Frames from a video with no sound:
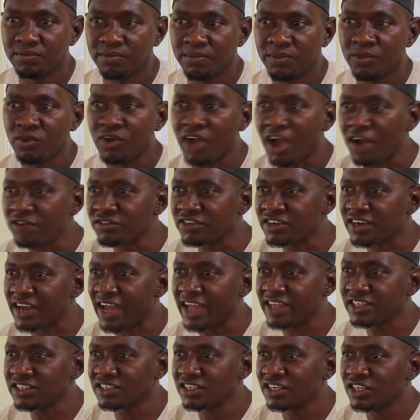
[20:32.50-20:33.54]
You have the
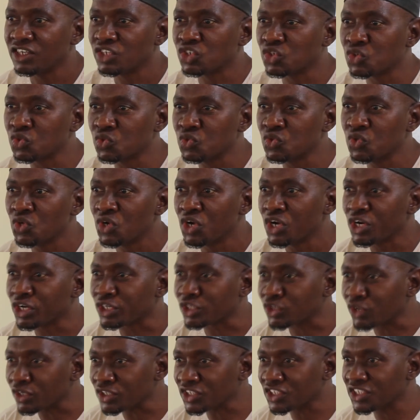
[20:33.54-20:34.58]
right to
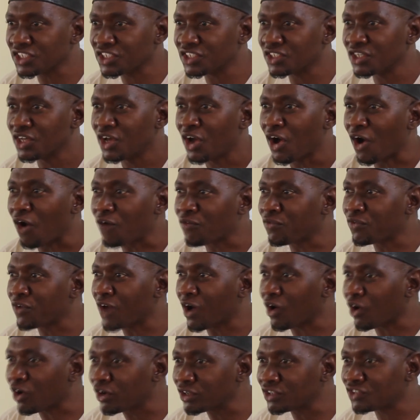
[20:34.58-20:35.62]
resources of
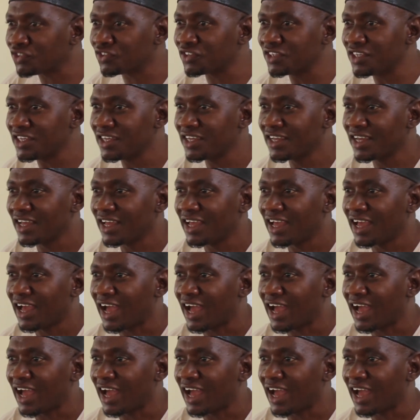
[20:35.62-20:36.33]
your country